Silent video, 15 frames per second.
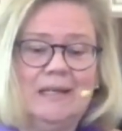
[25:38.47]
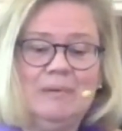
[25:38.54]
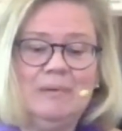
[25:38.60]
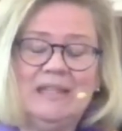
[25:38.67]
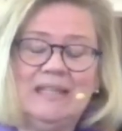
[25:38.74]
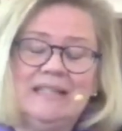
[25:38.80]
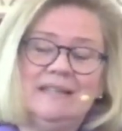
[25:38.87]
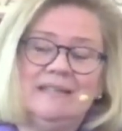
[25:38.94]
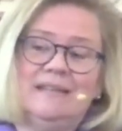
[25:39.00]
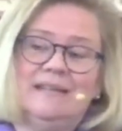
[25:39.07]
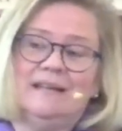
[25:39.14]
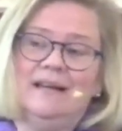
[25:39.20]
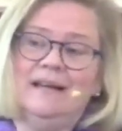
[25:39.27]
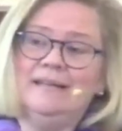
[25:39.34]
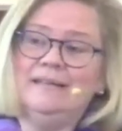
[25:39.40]
But this is the
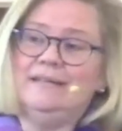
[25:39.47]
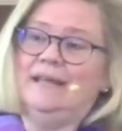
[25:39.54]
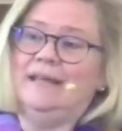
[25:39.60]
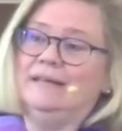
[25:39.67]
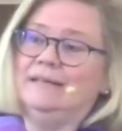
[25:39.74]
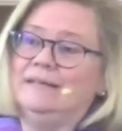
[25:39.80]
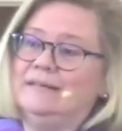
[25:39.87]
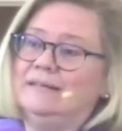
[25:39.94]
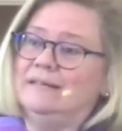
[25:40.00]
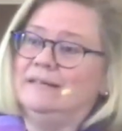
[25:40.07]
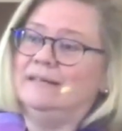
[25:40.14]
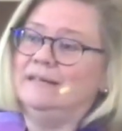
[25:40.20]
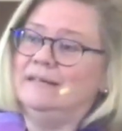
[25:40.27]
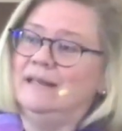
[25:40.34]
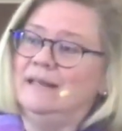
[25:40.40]
content
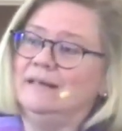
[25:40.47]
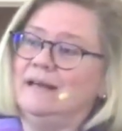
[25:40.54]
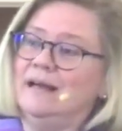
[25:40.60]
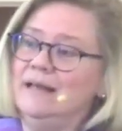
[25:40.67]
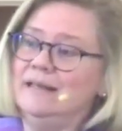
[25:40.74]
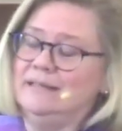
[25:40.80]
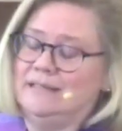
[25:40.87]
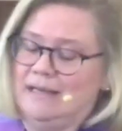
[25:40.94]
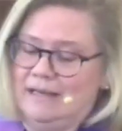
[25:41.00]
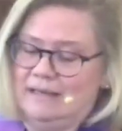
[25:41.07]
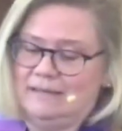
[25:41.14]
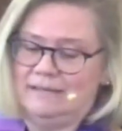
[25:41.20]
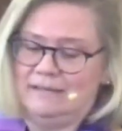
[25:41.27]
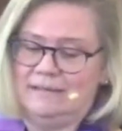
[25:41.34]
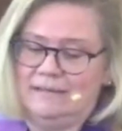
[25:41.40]
and
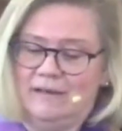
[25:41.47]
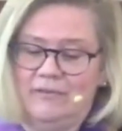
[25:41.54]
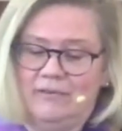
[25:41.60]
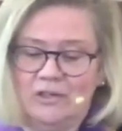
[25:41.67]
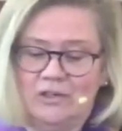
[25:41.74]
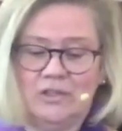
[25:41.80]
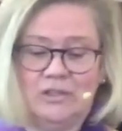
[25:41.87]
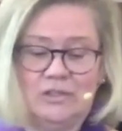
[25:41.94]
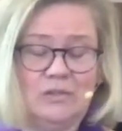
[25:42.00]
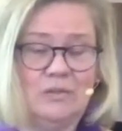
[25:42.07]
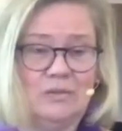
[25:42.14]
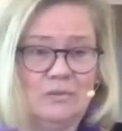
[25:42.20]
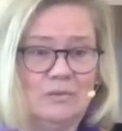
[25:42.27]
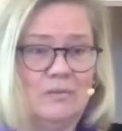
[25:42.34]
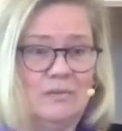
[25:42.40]
context of our good
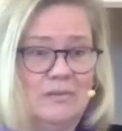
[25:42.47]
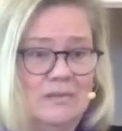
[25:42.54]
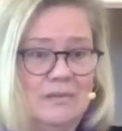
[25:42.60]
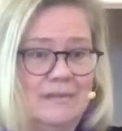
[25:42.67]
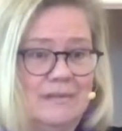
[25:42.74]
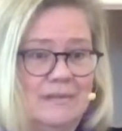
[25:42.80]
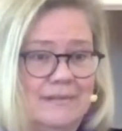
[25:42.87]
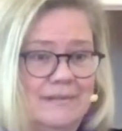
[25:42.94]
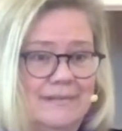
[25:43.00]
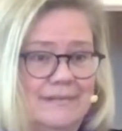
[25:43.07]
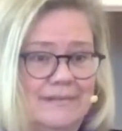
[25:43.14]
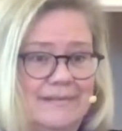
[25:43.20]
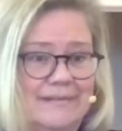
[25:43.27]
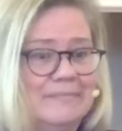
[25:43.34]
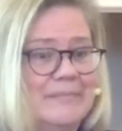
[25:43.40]
news,
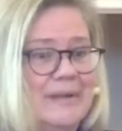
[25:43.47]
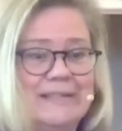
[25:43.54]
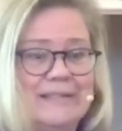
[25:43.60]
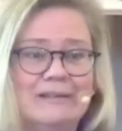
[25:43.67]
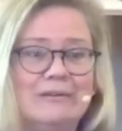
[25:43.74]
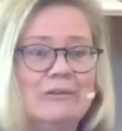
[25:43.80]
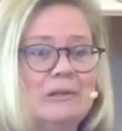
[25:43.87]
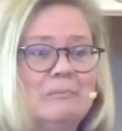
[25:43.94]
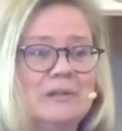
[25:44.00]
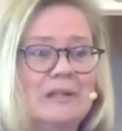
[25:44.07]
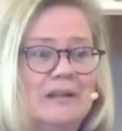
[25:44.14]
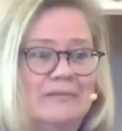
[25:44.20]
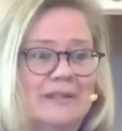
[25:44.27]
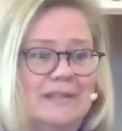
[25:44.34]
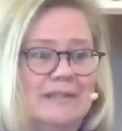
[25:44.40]
my dearly
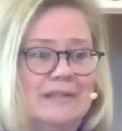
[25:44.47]
beloved.